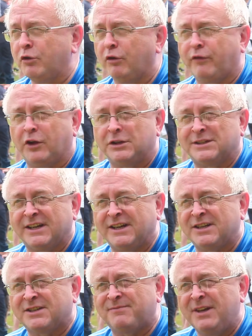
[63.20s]
We're all
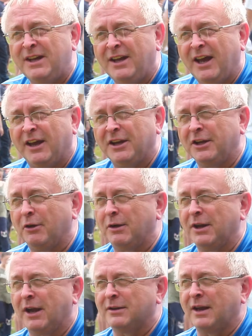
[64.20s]
volunteers, you know,
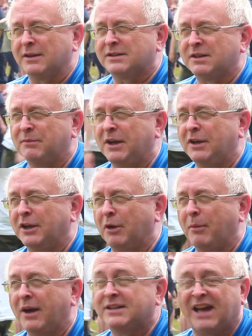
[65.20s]
and to me, you know,
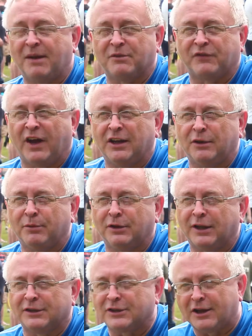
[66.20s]
my time is valuable.
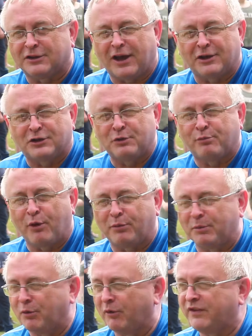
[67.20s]
I do probably
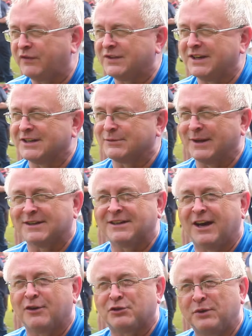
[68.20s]
put 15, 20
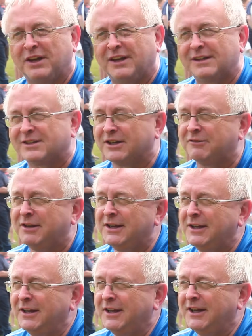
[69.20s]
hours a week into
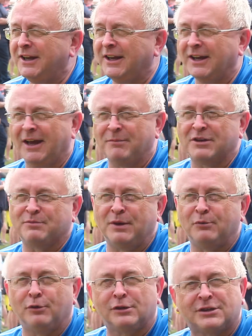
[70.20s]
MSB
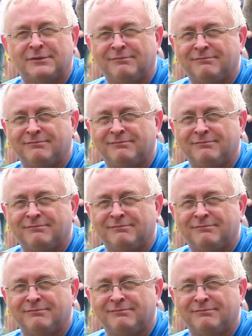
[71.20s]
Woolton.